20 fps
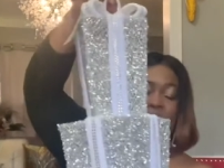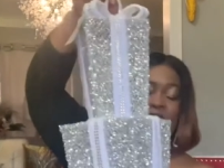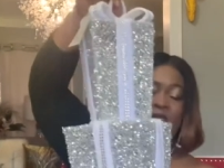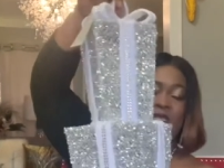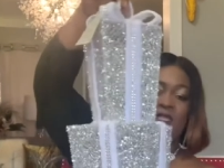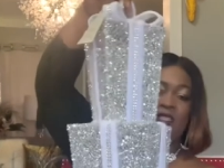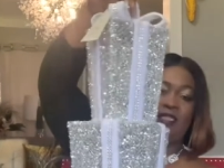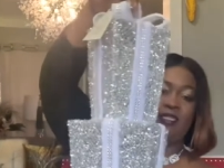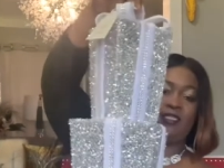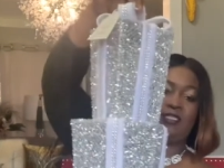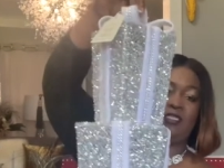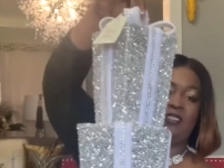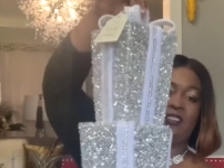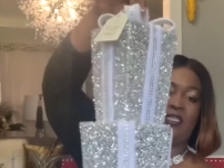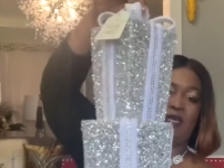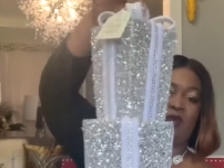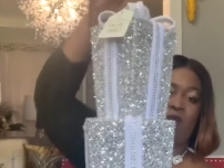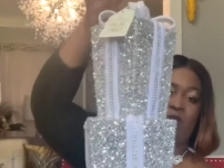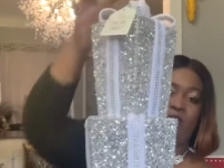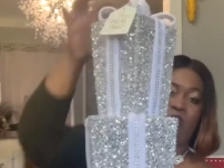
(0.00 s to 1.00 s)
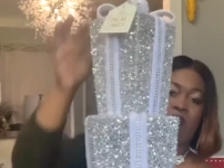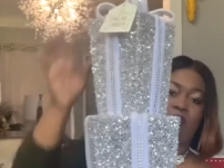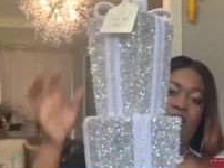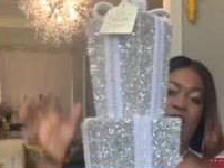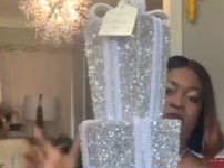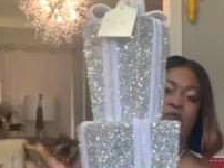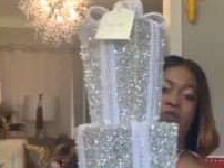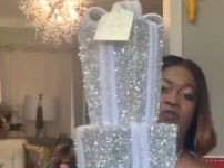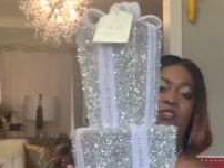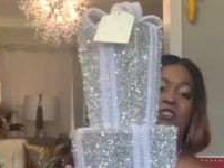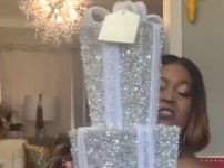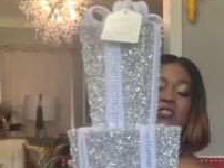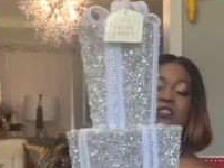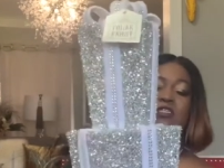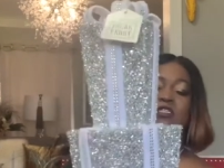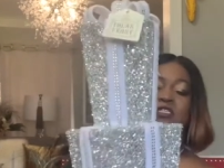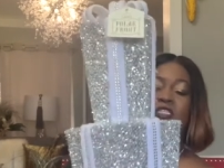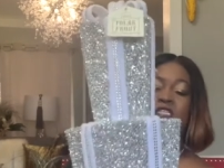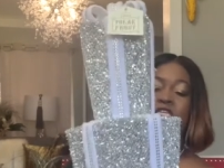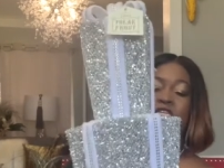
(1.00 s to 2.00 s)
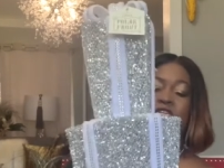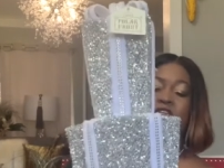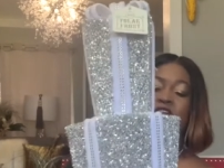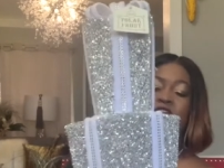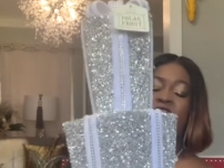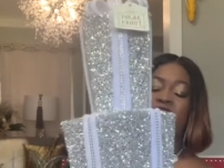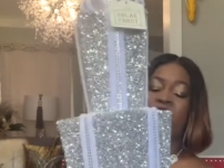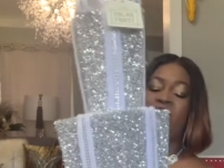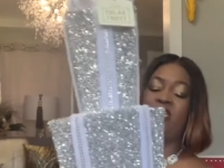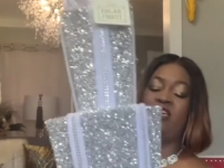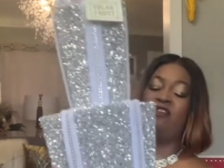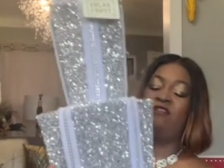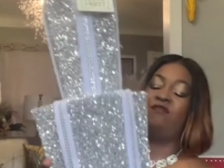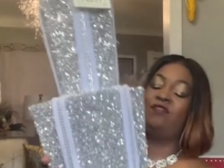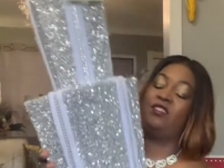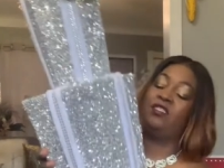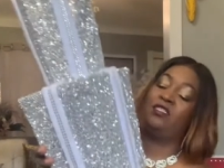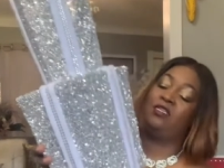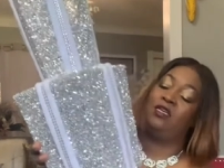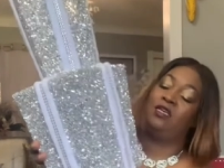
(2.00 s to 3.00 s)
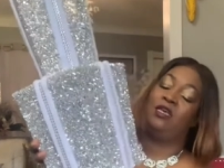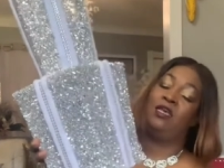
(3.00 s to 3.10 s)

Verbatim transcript: This is one of those tiered gifts.